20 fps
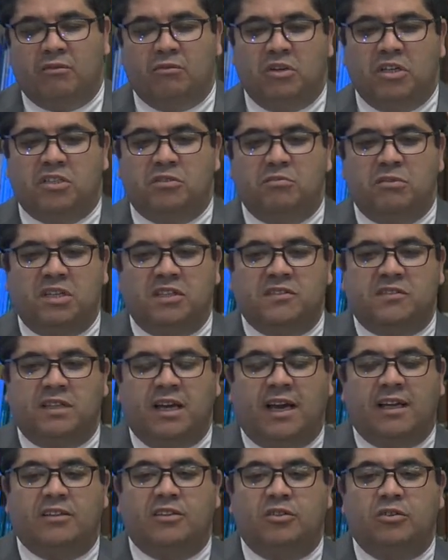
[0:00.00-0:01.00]
which means
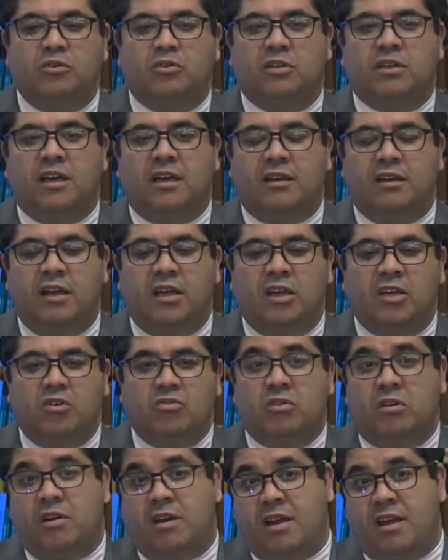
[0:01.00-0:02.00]
that
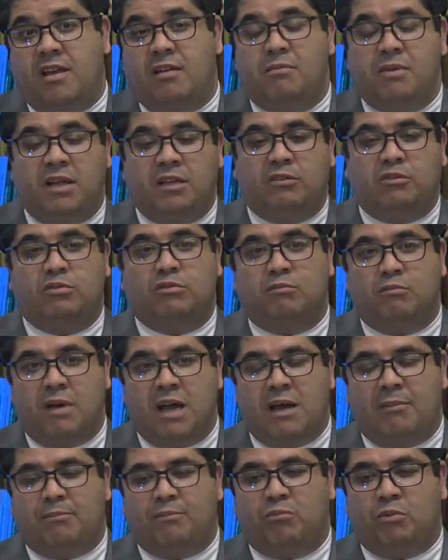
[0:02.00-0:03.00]
you're able to
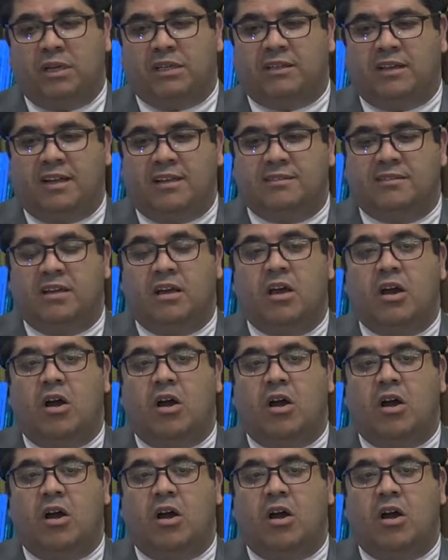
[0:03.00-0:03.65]
map wetlands